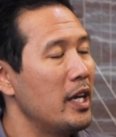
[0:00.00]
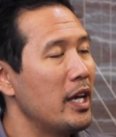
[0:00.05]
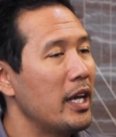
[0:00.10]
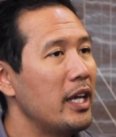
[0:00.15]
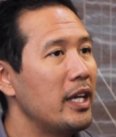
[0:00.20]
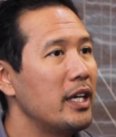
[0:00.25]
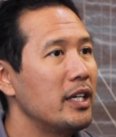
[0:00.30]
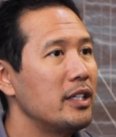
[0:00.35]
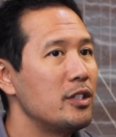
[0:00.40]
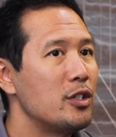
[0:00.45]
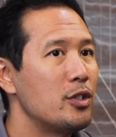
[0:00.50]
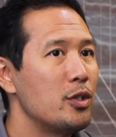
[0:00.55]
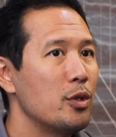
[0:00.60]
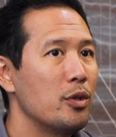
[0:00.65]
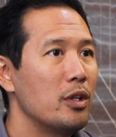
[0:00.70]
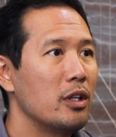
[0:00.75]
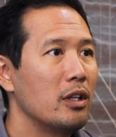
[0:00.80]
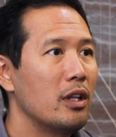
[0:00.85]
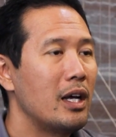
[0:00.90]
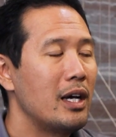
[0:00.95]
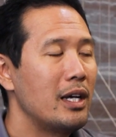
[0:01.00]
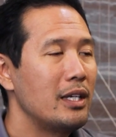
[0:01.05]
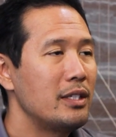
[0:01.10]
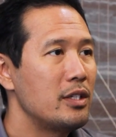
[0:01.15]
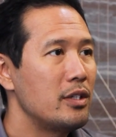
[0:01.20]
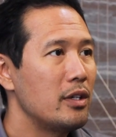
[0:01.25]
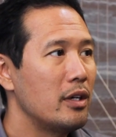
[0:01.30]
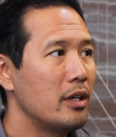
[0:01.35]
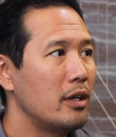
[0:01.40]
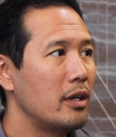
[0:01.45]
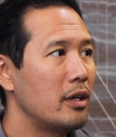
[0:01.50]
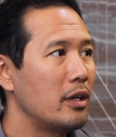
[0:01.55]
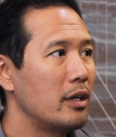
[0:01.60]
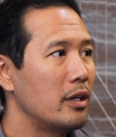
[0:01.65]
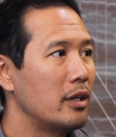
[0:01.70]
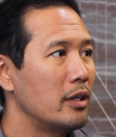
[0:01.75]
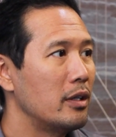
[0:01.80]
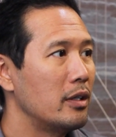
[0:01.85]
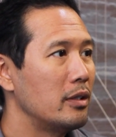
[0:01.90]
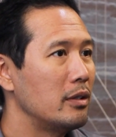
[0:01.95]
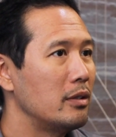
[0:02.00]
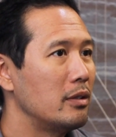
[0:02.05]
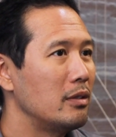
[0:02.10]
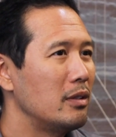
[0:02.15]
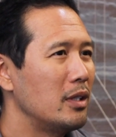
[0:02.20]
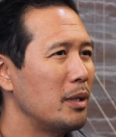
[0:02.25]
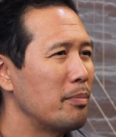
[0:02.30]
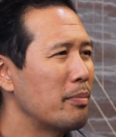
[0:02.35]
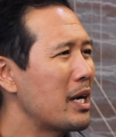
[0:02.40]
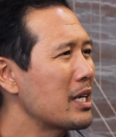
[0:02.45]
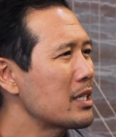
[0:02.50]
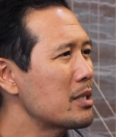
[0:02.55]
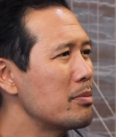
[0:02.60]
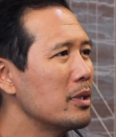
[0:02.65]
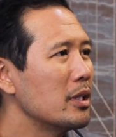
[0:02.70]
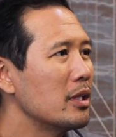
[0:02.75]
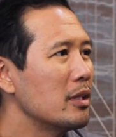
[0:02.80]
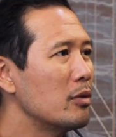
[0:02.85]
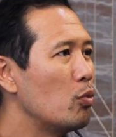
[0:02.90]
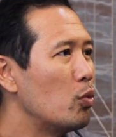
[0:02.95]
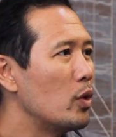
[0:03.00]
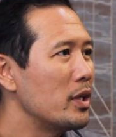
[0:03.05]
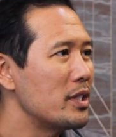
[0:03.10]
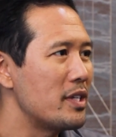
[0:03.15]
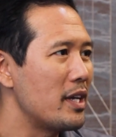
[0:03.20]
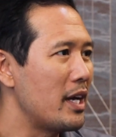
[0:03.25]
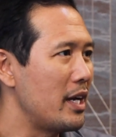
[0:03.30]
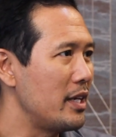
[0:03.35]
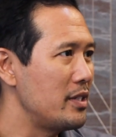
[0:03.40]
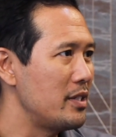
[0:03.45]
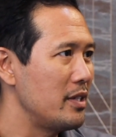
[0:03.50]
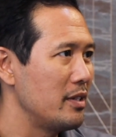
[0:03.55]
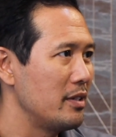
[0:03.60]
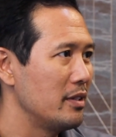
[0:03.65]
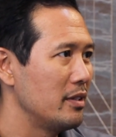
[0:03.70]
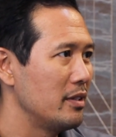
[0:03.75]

And so the lots are approximately what size?